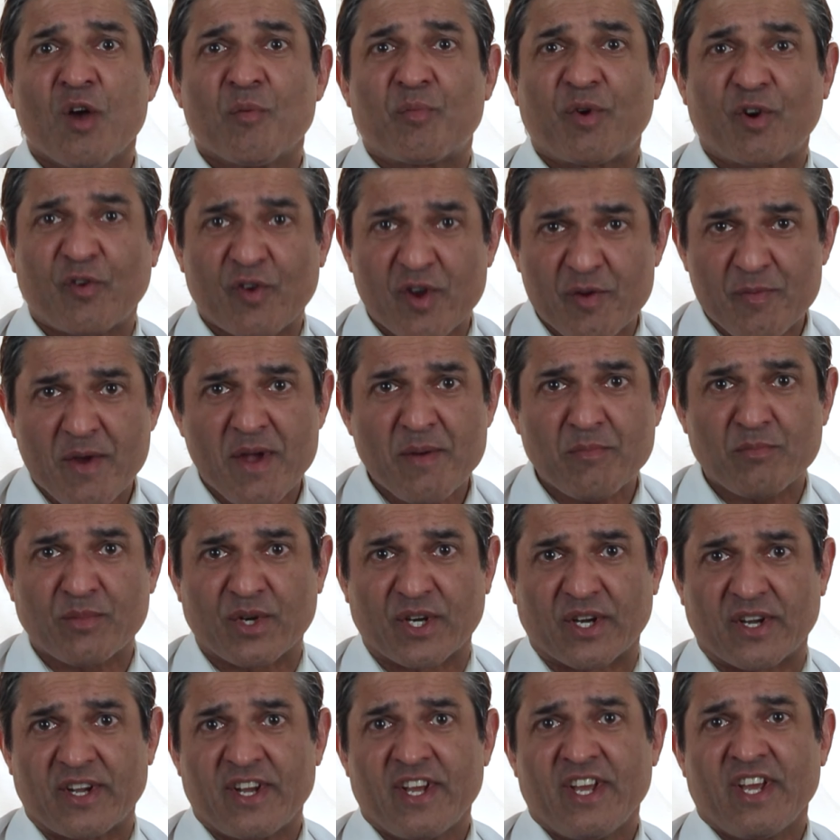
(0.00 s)
But
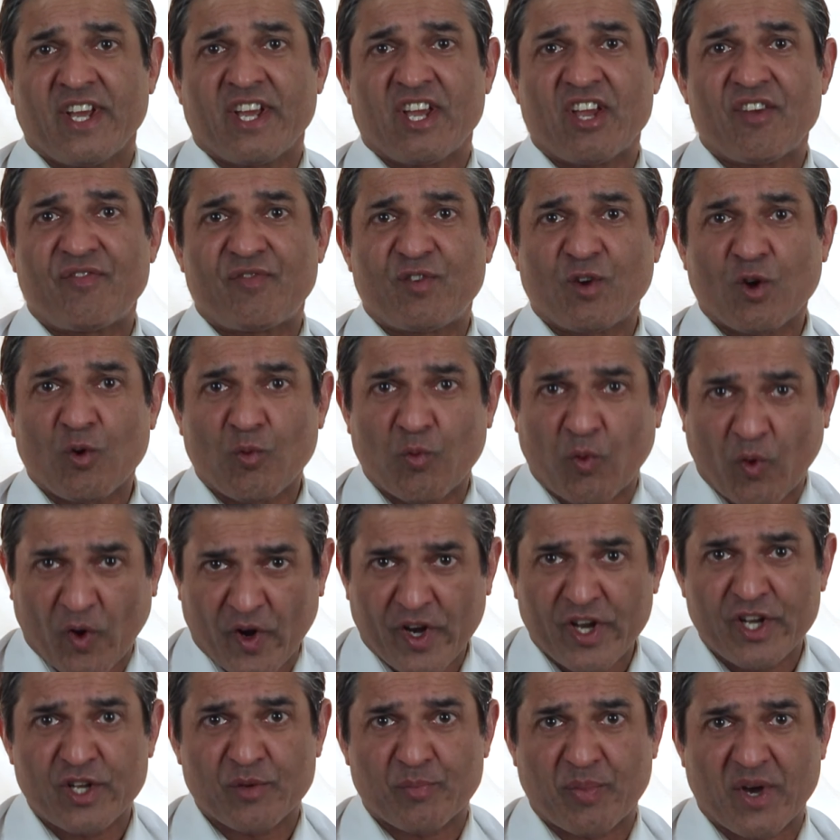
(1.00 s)
remember, if you're
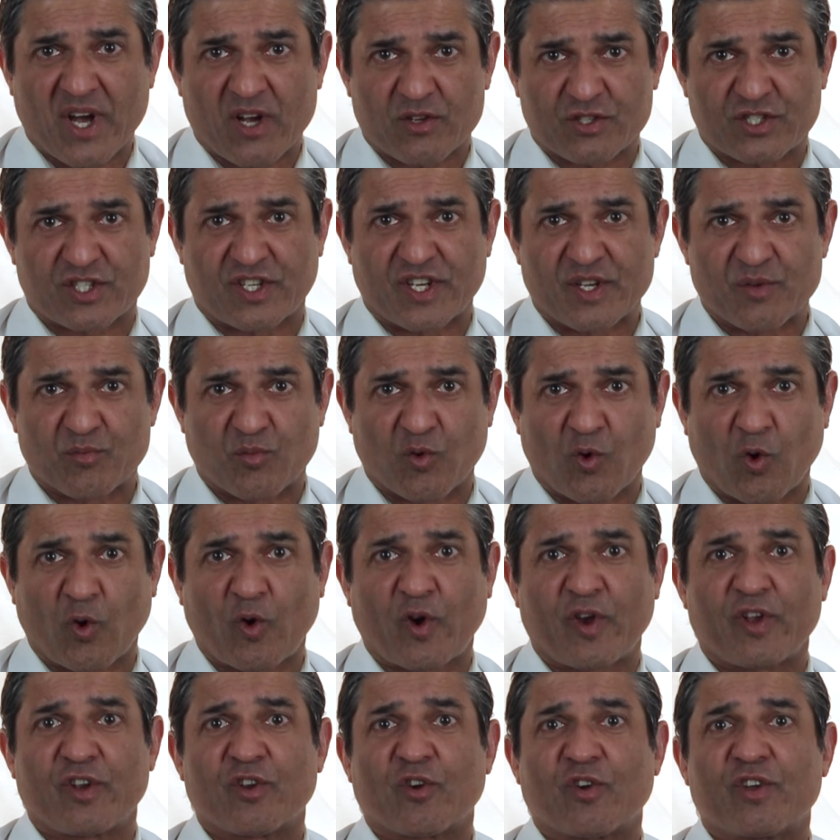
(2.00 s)
worried about
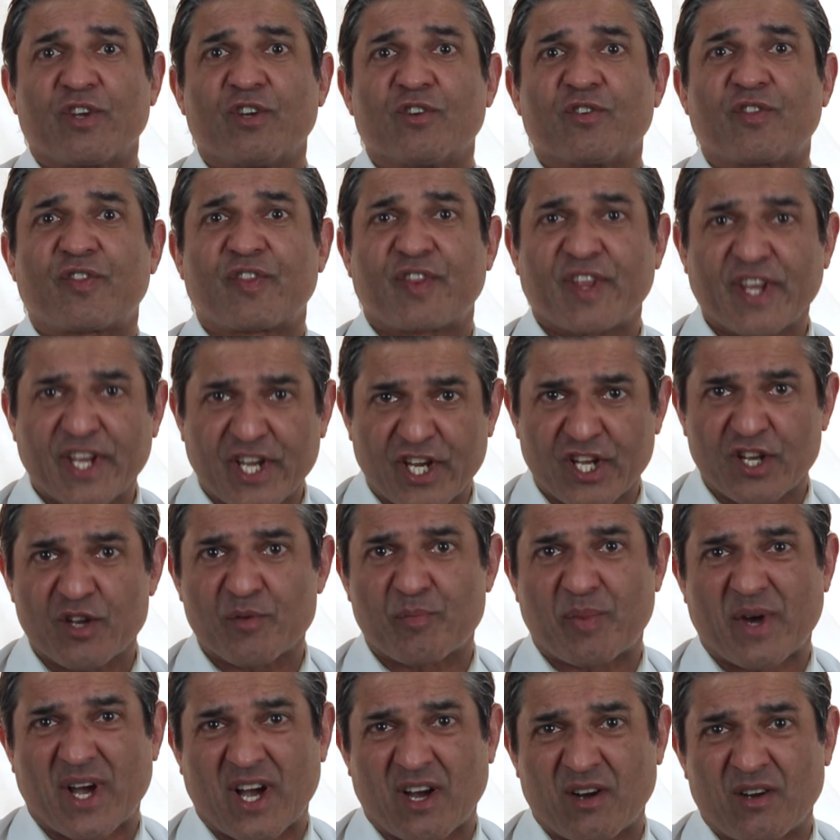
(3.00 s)
sleepwalking or you're thinking
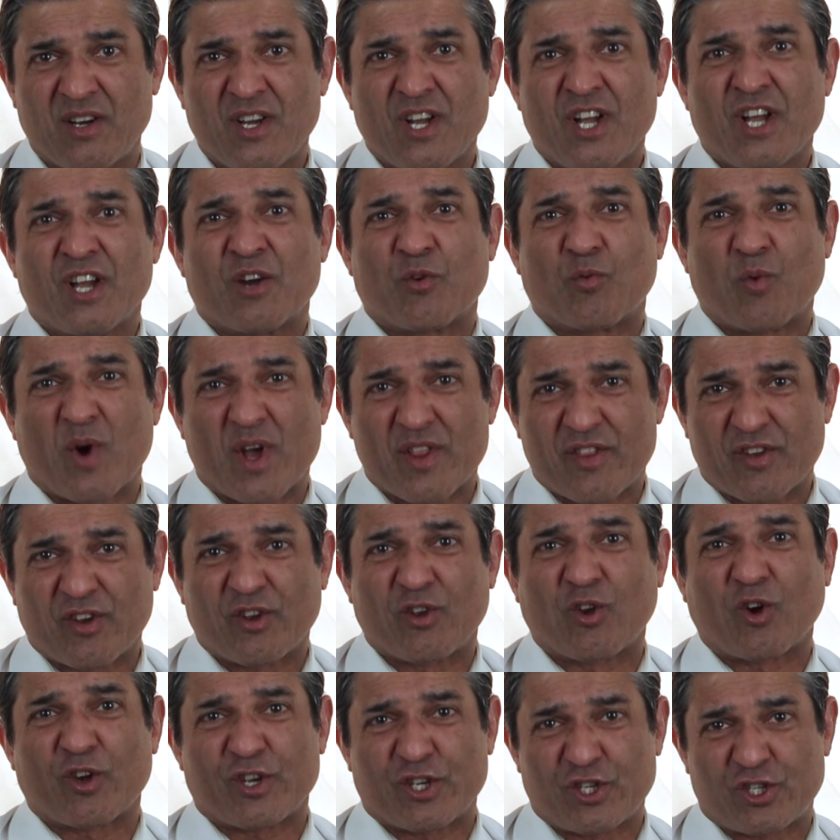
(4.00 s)
about whether or
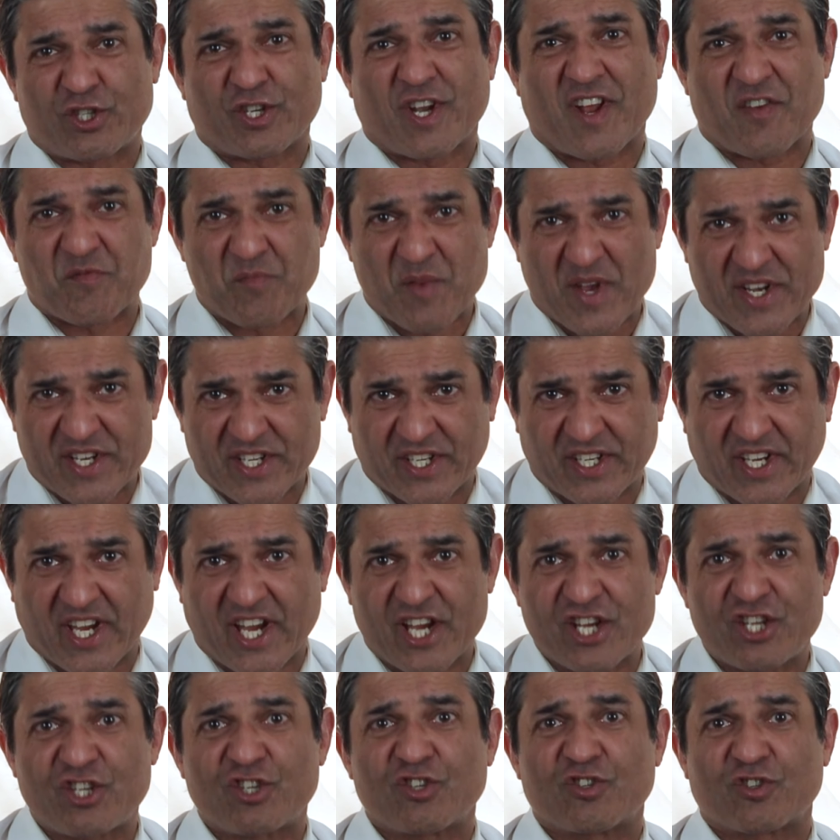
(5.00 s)
not you should have
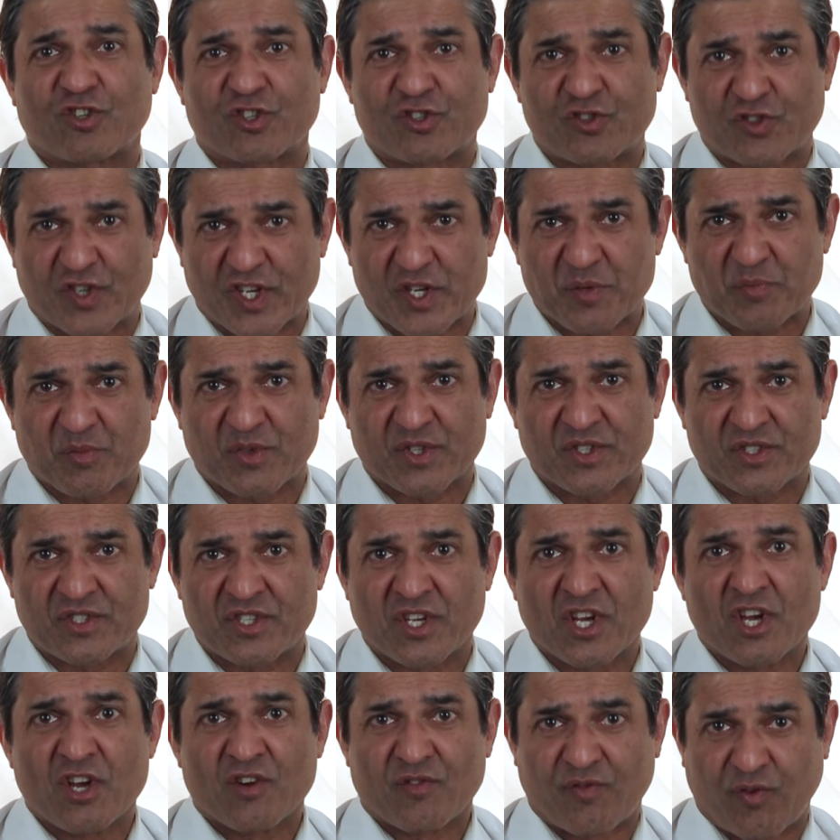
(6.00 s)
medications or treatment
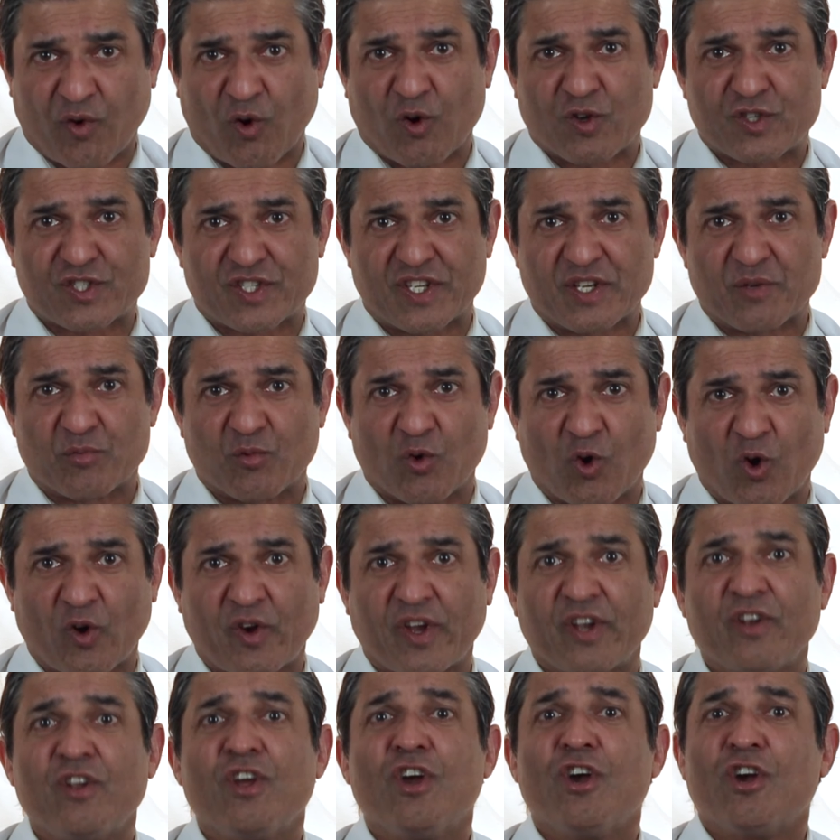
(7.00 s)
for
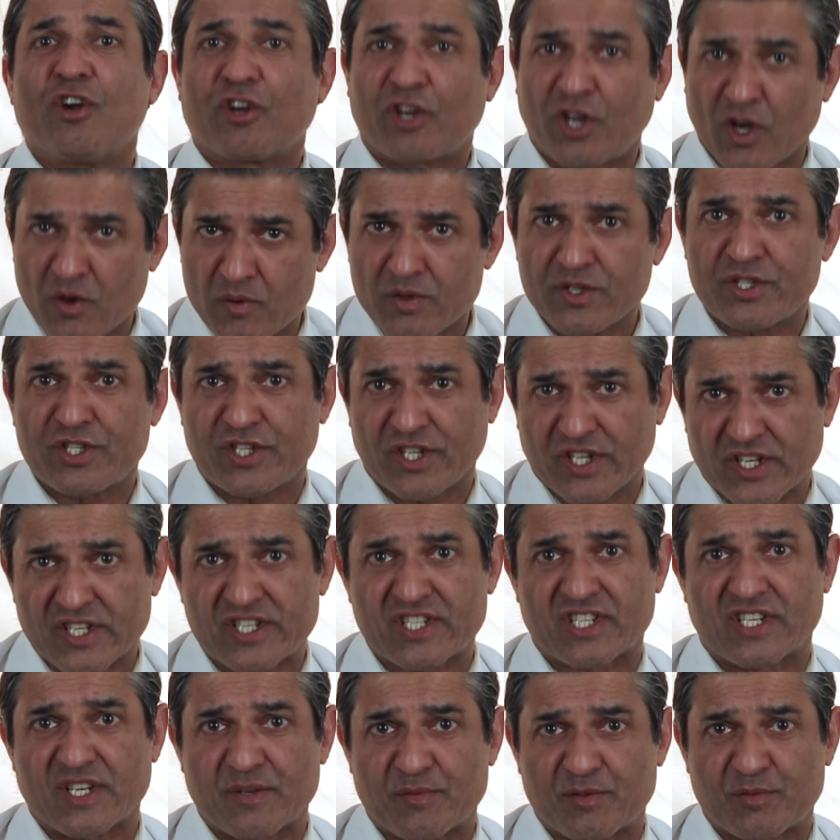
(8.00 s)
sleepwalking, go and see a
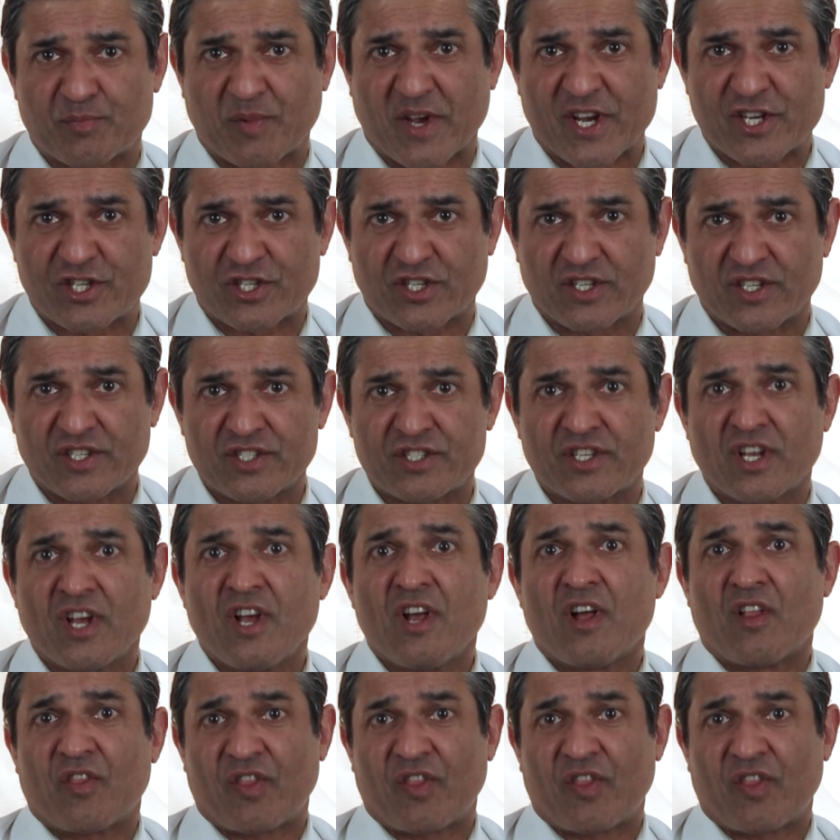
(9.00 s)
sleep specialist.